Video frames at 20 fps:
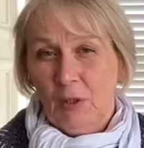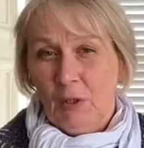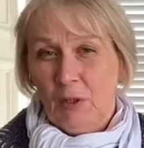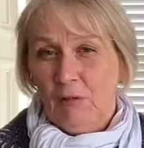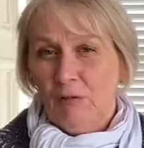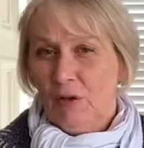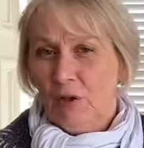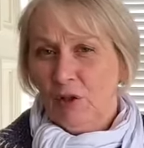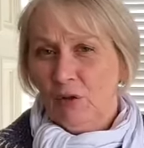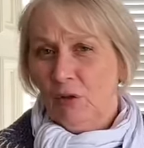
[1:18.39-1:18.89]
you
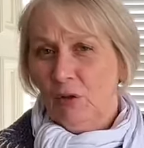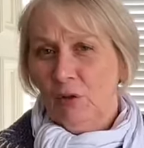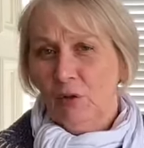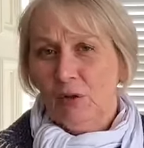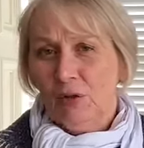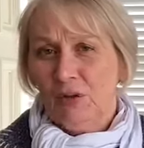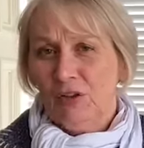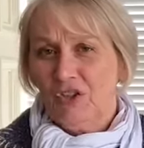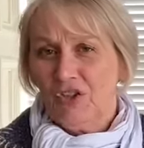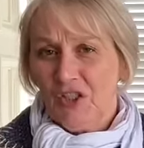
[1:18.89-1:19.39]
have only got to look
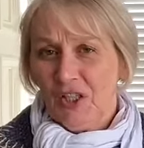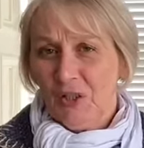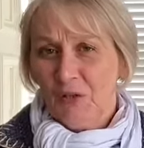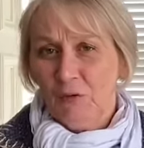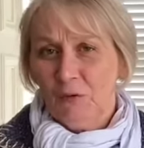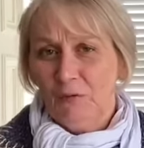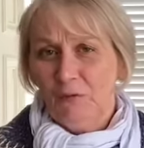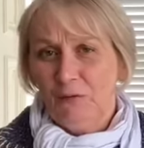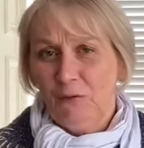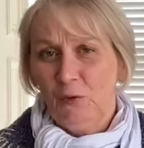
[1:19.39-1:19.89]
at the
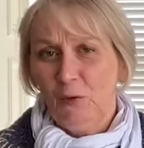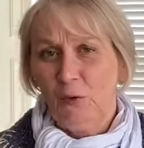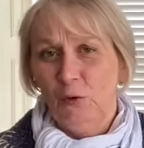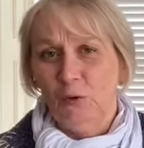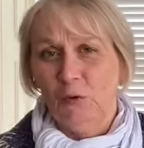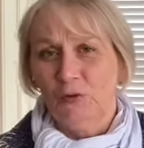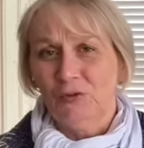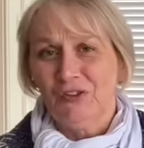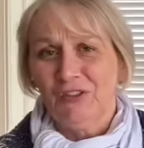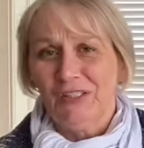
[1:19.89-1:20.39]
Channel
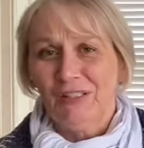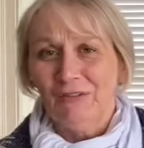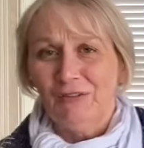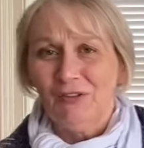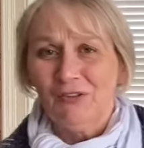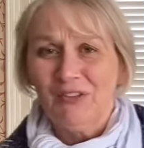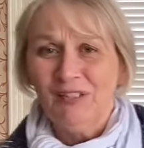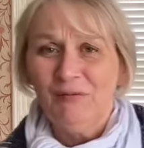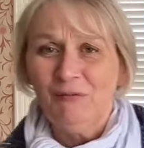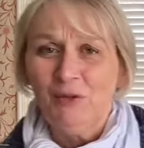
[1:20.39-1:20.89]
4
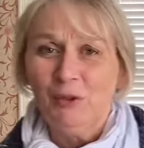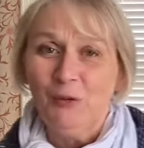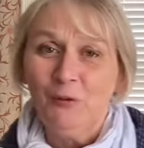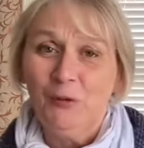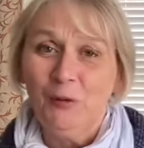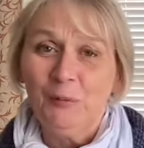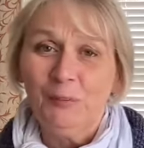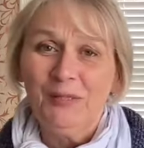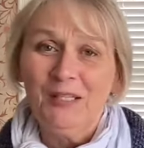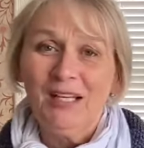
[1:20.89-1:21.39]
series, haven't you,
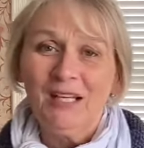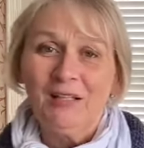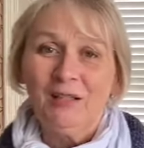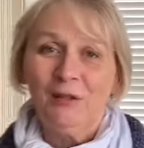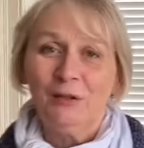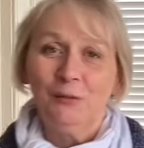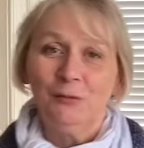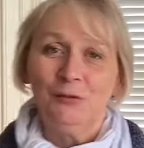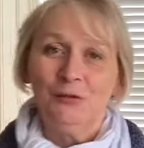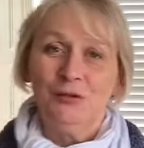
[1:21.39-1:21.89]
The
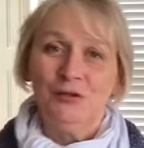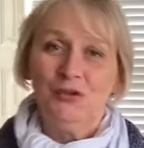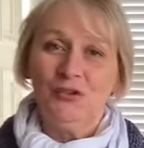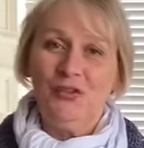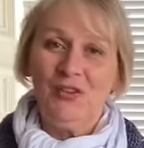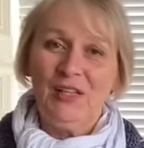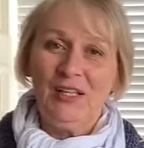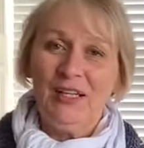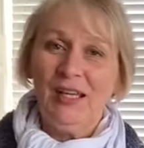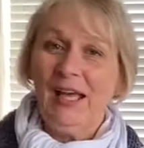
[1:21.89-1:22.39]
Piano, to
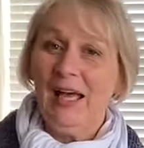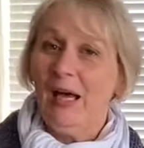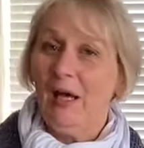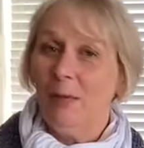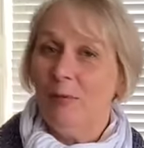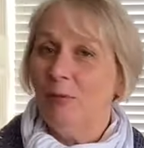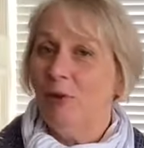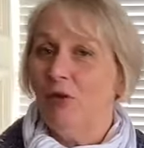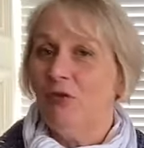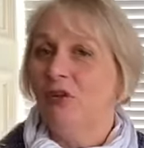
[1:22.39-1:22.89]
see how
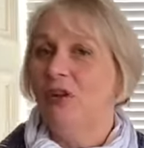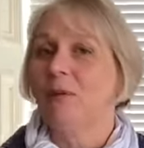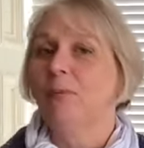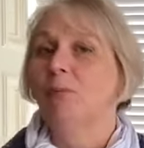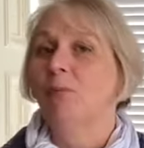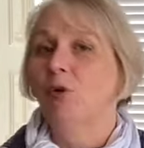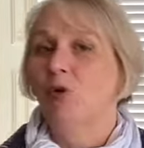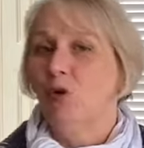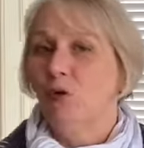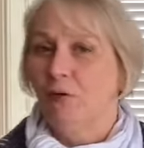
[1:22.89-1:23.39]
music
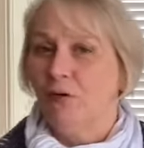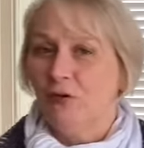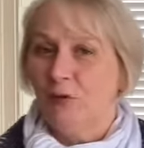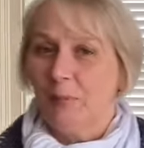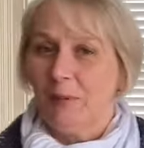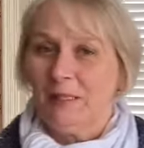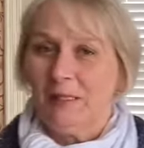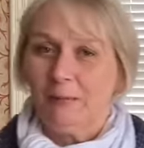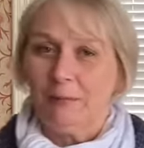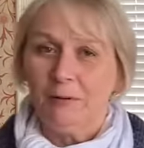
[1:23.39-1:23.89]
moves
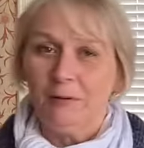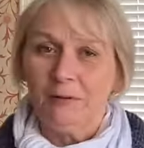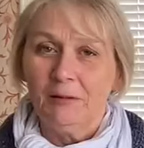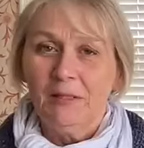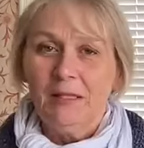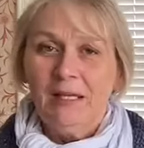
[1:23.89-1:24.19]
people